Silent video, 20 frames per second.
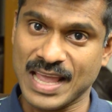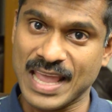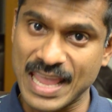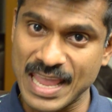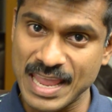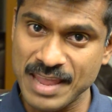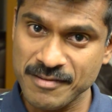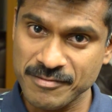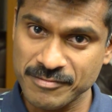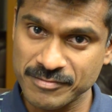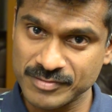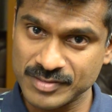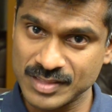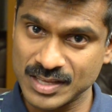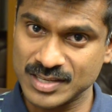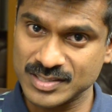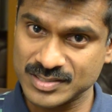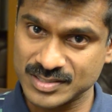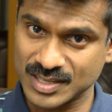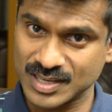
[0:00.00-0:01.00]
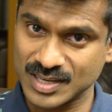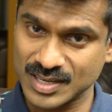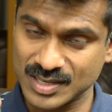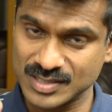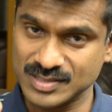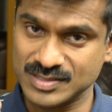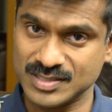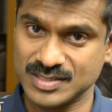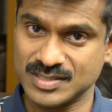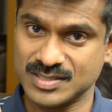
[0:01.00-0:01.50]
If there is a
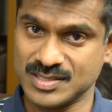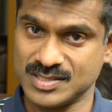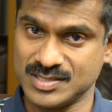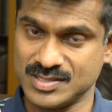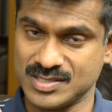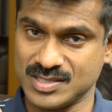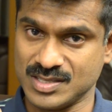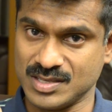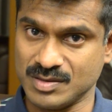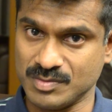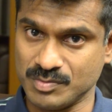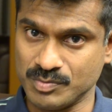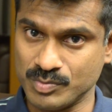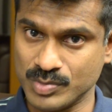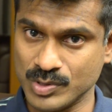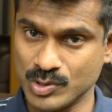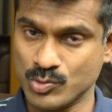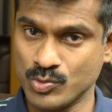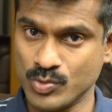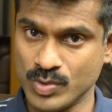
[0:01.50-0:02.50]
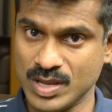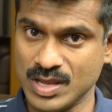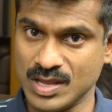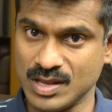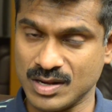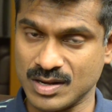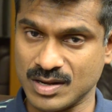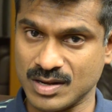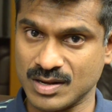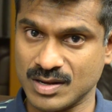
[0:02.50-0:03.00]
consistency
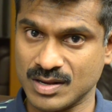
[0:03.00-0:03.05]
between